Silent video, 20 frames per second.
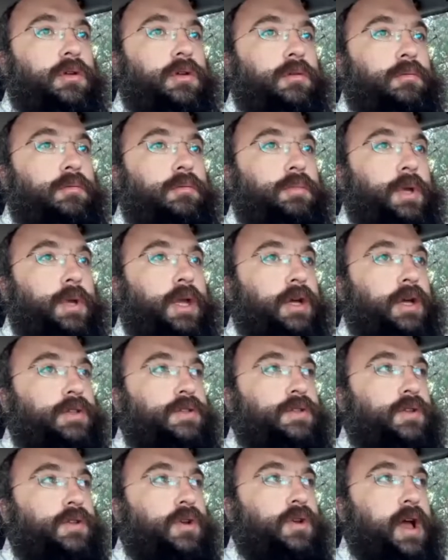
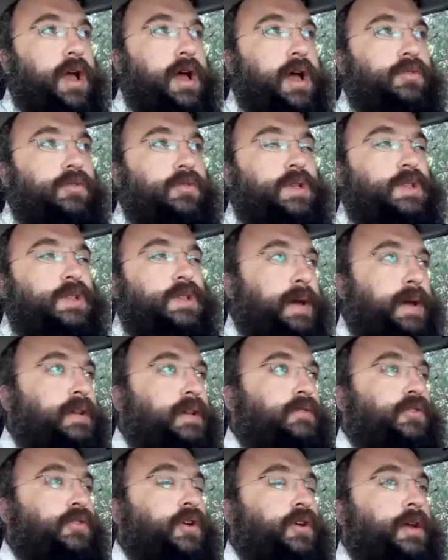because you have respect
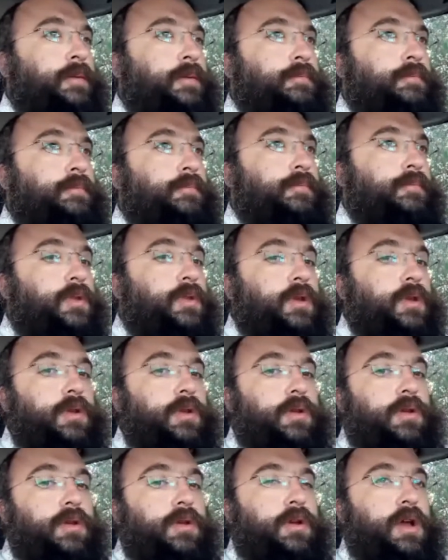for him.
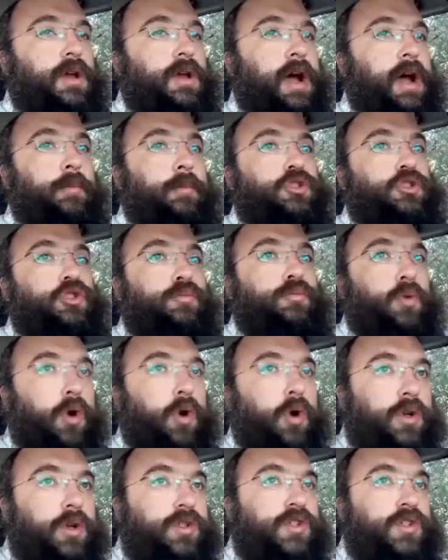How much
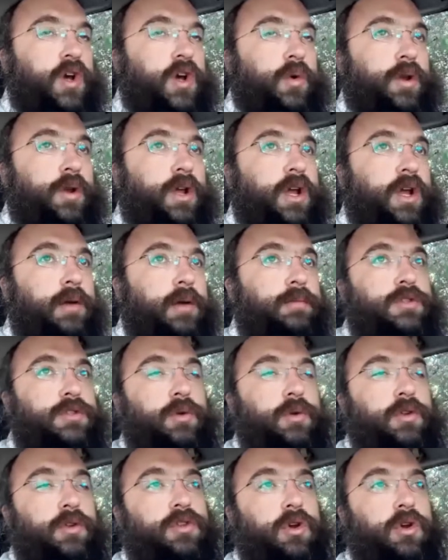more so when it comes
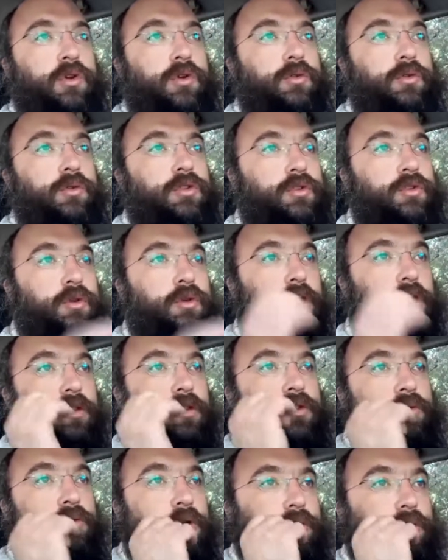to a
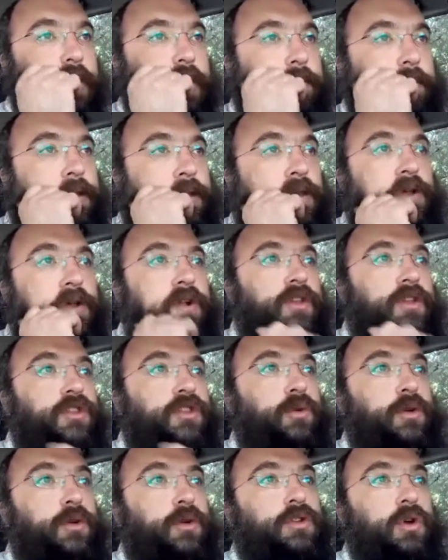Rebbe,
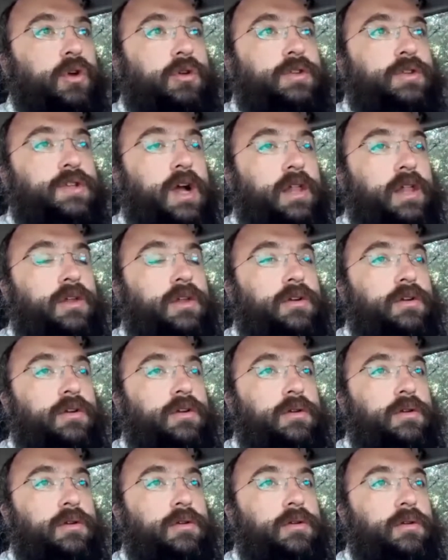to a Torah scholar?
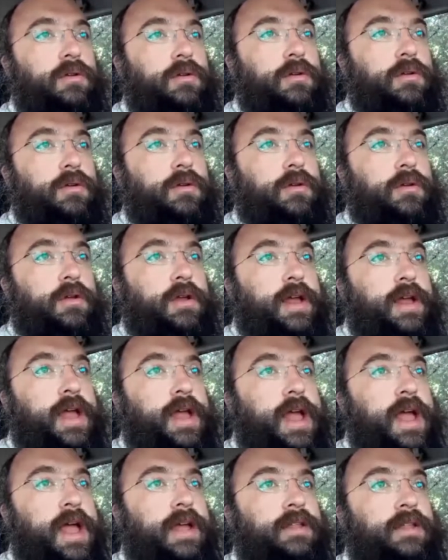
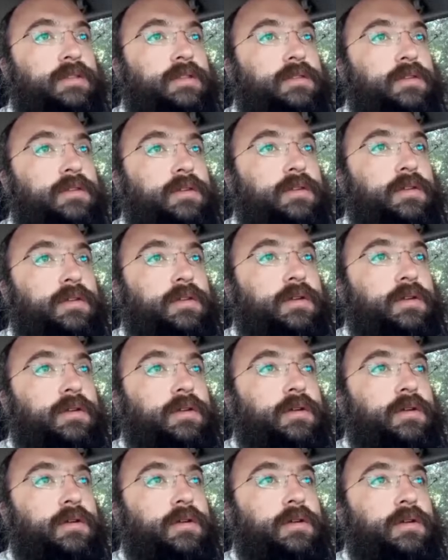And
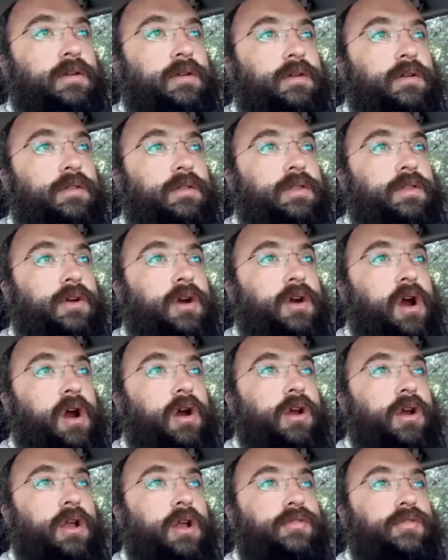there
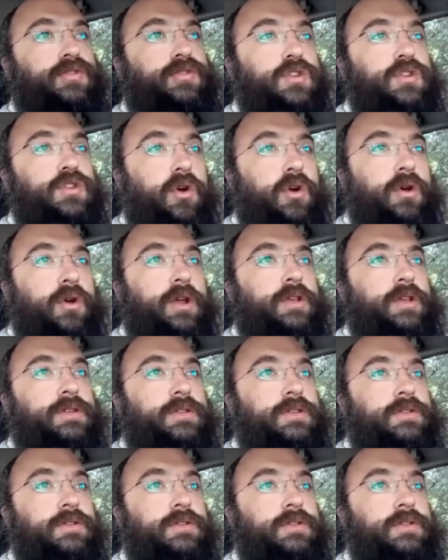are enough stories,